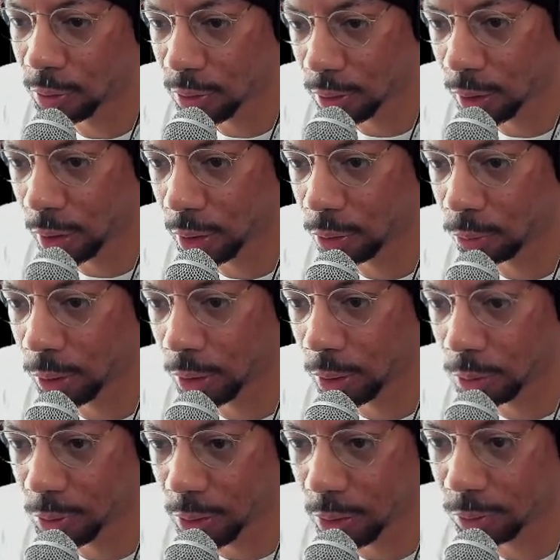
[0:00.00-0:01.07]
Solana when it
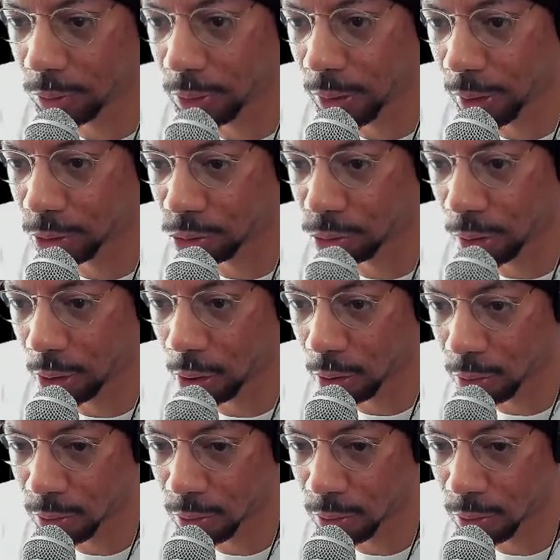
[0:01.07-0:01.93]
comes to even DEX trading.